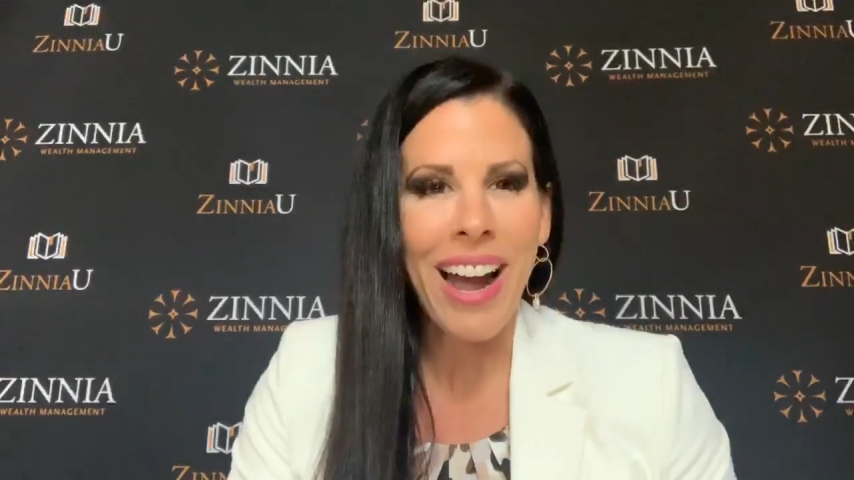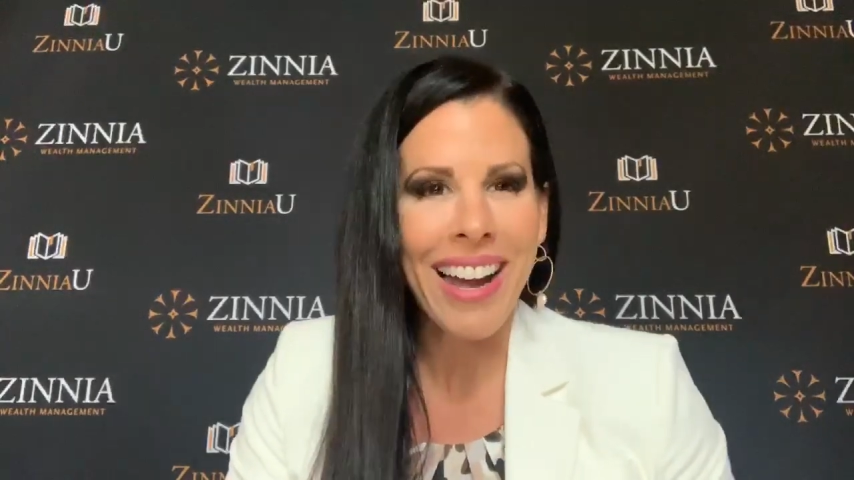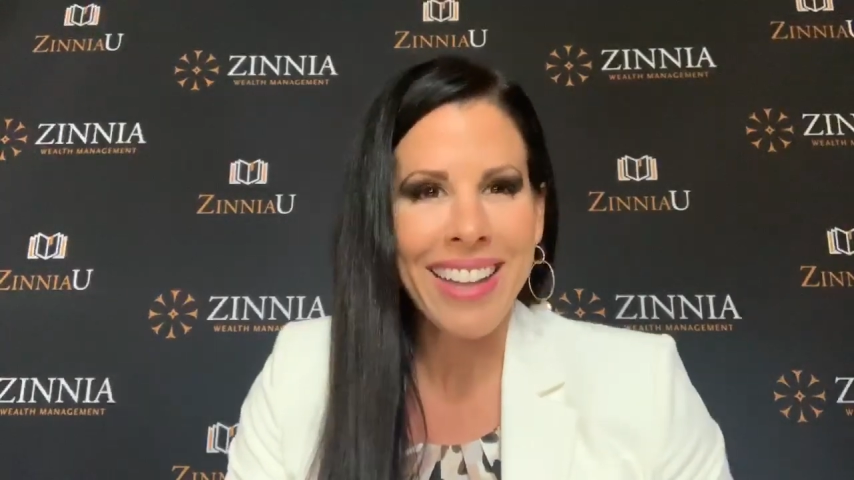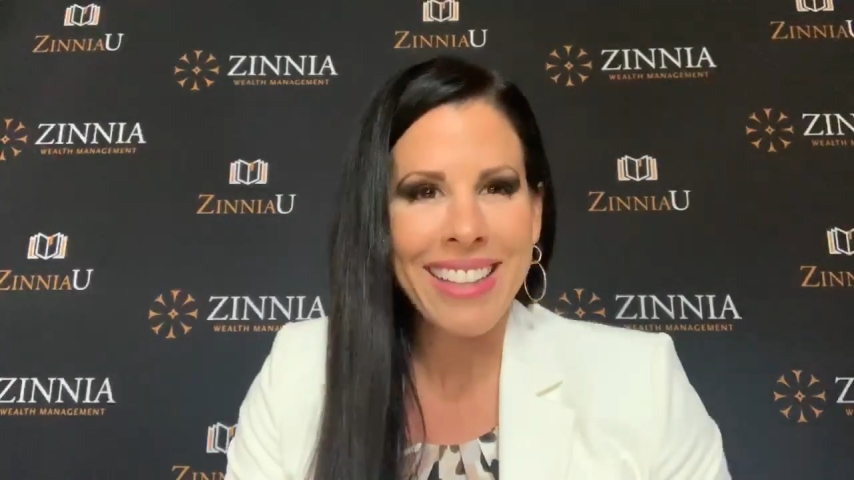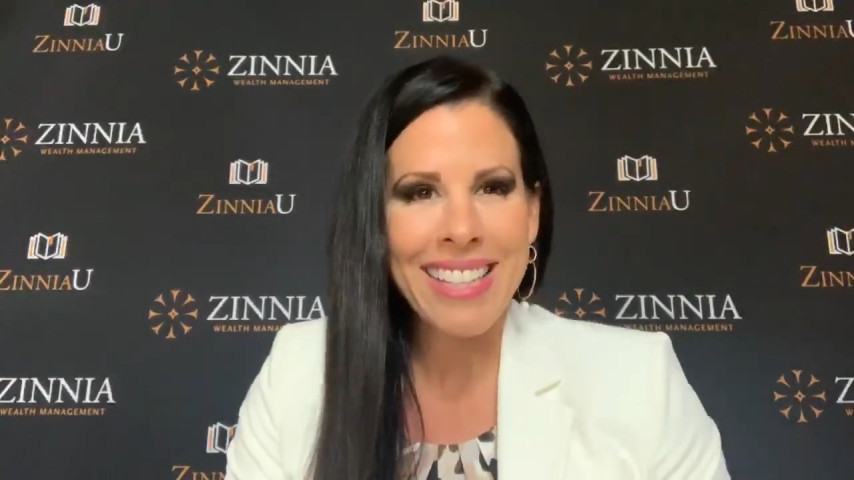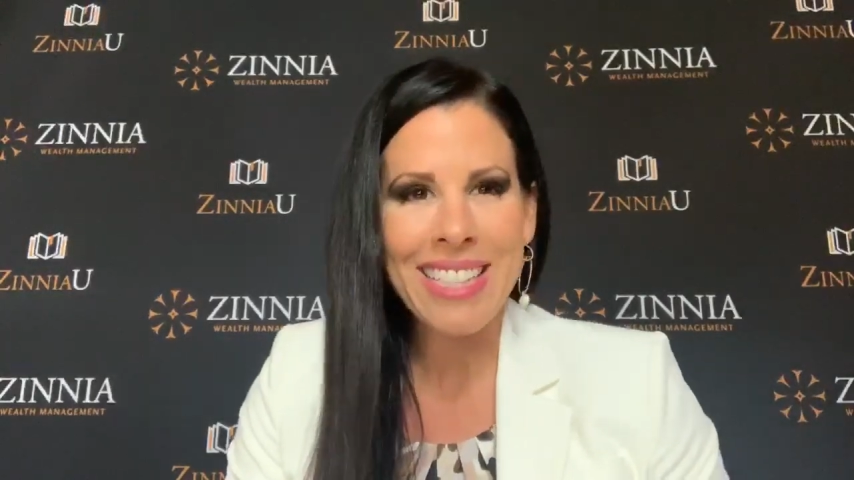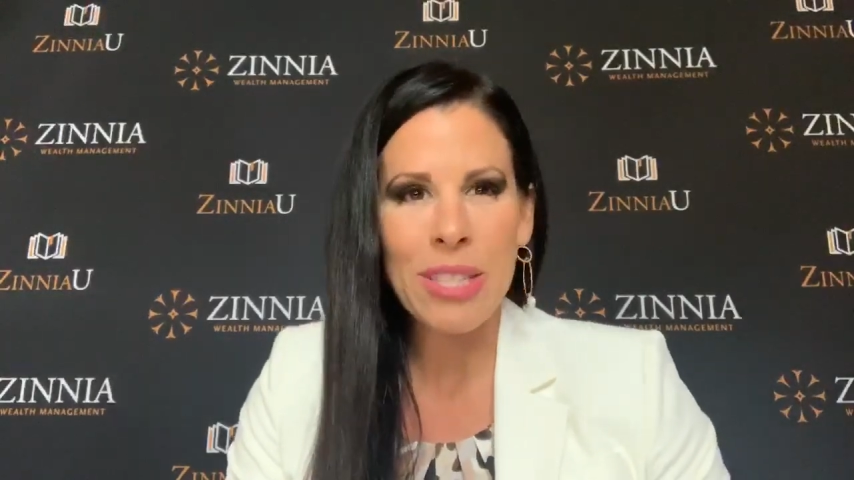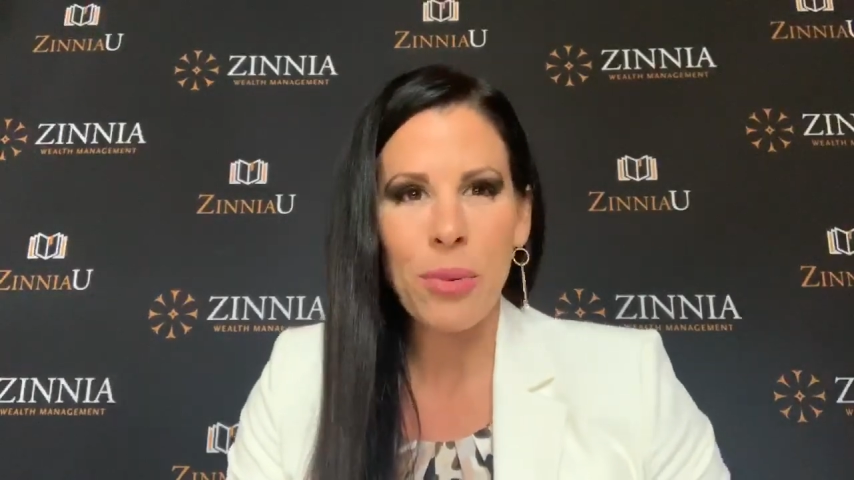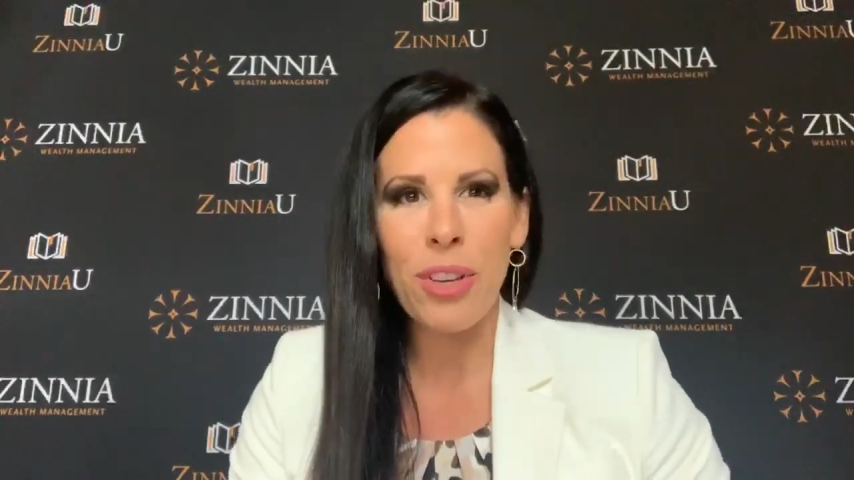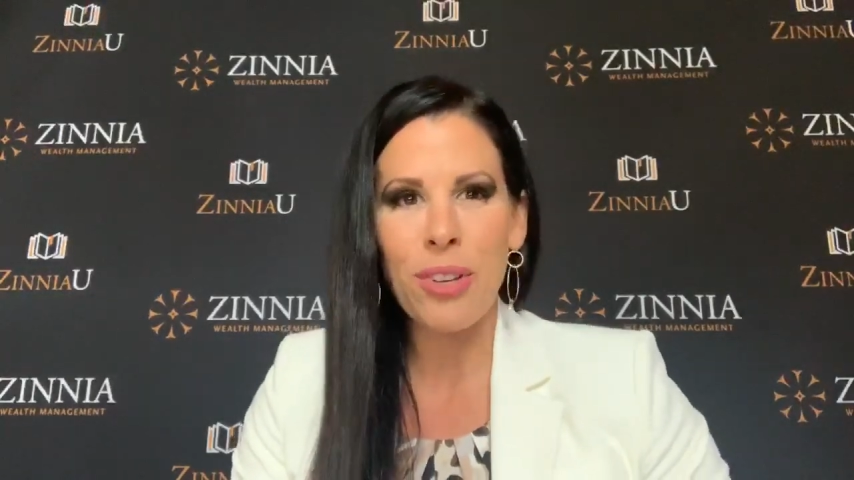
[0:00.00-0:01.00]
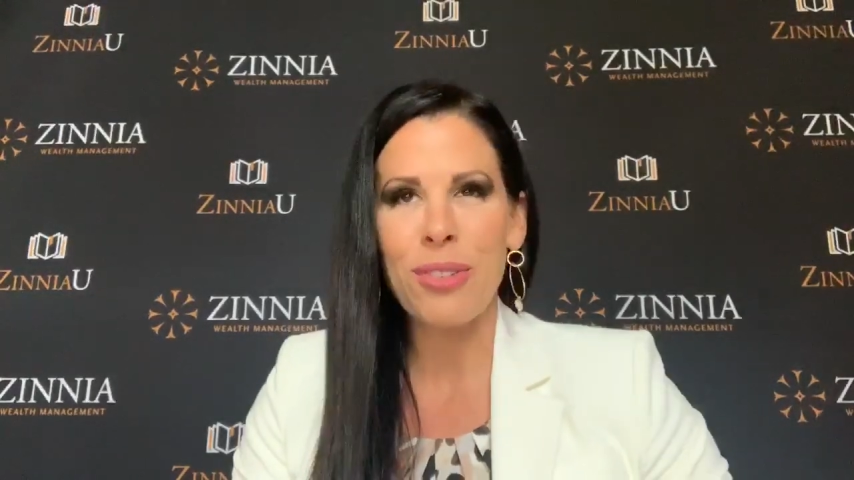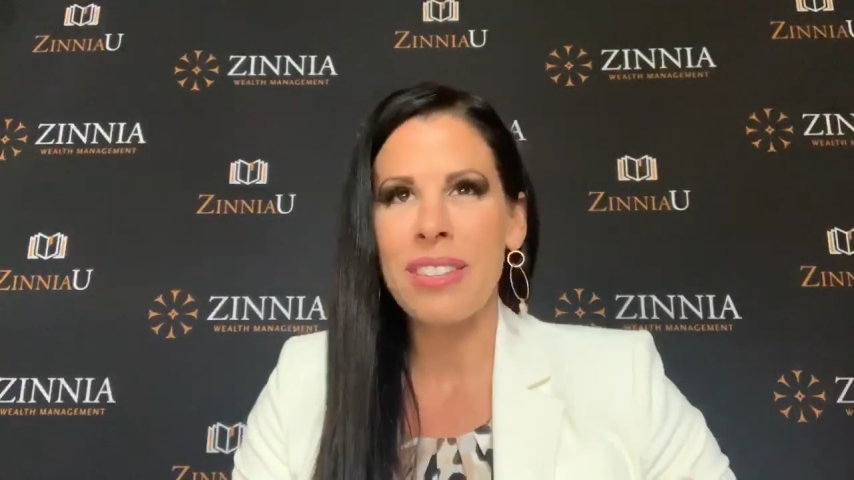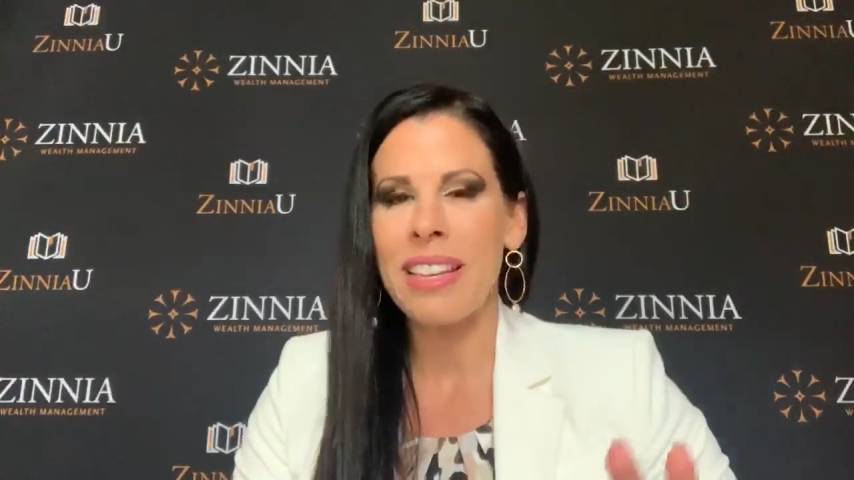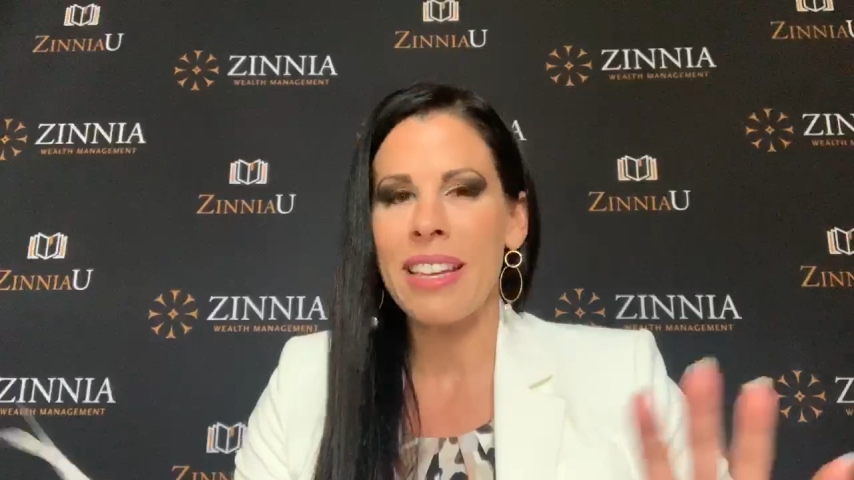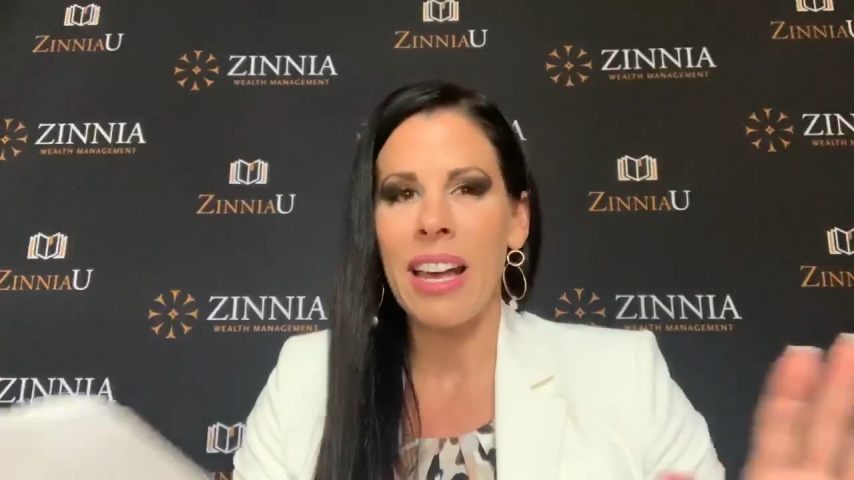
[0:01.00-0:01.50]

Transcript: islands where you see